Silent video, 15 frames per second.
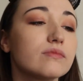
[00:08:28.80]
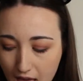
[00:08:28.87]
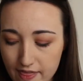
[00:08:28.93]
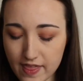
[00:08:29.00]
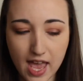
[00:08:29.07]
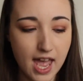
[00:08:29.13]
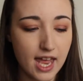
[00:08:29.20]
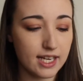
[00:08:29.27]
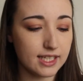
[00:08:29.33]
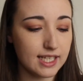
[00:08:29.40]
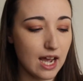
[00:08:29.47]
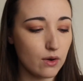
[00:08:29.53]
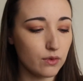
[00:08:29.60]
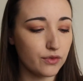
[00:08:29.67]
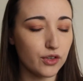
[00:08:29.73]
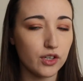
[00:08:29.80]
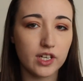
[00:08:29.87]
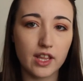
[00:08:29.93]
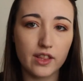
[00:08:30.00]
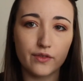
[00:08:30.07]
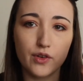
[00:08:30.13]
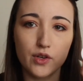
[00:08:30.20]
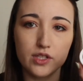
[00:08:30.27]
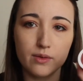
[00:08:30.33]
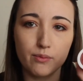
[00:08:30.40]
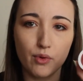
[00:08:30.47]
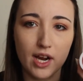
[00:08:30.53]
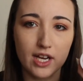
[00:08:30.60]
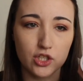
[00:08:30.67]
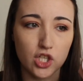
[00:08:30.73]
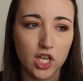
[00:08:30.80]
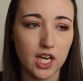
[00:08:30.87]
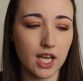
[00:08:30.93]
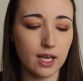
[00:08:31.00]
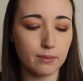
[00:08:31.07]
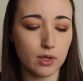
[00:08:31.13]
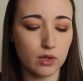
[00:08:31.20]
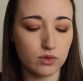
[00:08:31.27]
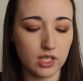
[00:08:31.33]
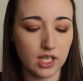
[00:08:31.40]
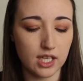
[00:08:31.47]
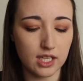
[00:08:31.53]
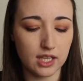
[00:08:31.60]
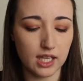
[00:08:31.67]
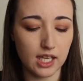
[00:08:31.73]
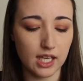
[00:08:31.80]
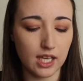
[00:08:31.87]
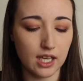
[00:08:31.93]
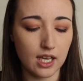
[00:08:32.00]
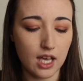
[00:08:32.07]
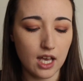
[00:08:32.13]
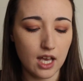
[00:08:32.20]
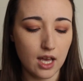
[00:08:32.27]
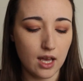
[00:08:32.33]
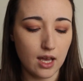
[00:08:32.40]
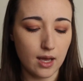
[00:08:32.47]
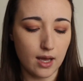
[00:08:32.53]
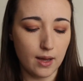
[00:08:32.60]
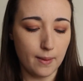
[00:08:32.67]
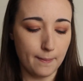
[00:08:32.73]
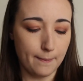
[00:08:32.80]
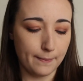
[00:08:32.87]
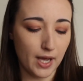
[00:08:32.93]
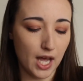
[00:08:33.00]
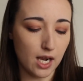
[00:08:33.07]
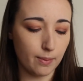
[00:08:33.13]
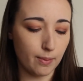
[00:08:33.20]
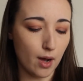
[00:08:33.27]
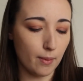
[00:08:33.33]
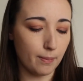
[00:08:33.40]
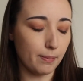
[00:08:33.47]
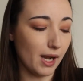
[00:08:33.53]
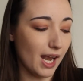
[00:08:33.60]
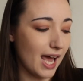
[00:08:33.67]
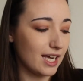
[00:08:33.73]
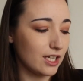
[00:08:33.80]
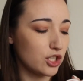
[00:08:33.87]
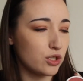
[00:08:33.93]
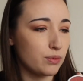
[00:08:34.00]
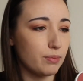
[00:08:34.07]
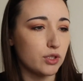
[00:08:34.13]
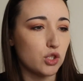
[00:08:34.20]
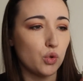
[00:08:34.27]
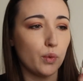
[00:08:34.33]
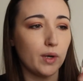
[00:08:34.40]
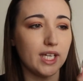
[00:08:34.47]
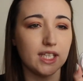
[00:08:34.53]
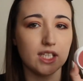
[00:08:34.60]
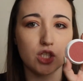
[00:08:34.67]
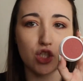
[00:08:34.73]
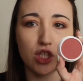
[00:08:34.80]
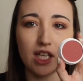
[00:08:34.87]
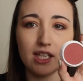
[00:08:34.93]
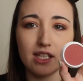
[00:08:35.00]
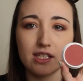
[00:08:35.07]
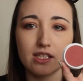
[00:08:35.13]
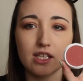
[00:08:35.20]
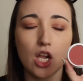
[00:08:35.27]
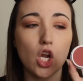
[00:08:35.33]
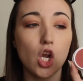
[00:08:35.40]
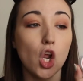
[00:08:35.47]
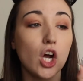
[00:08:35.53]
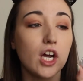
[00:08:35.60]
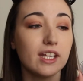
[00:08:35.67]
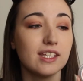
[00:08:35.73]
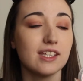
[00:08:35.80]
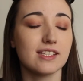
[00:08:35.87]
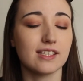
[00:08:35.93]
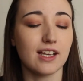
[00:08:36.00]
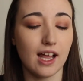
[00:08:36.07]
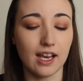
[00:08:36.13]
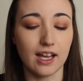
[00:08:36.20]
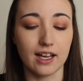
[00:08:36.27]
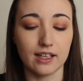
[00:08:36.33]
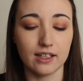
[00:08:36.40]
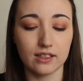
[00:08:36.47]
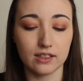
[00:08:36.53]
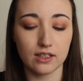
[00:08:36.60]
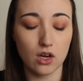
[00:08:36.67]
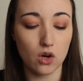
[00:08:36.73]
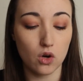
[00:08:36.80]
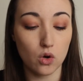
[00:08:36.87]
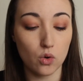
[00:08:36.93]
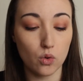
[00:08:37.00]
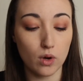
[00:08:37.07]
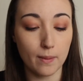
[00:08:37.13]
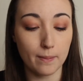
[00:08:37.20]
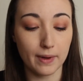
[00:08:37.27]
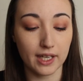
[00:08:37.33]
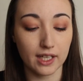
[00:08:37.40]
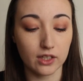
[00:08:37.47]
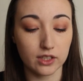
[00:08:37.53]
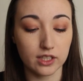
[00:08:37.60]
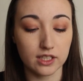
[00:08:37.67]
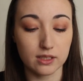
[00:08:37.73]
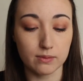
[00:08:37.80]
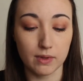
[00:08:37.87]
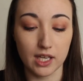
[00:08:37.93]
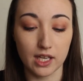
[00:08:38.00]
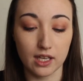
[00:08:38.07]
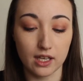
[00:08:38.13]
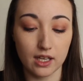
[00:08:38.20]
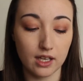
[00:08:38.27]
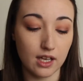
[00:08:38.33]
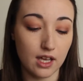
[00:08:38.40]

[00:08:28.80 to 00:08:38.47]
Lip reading: And then now for another first impression, I'm using the Colourpop blush Between the Sheets. Look at this colour. Oh my goodness me.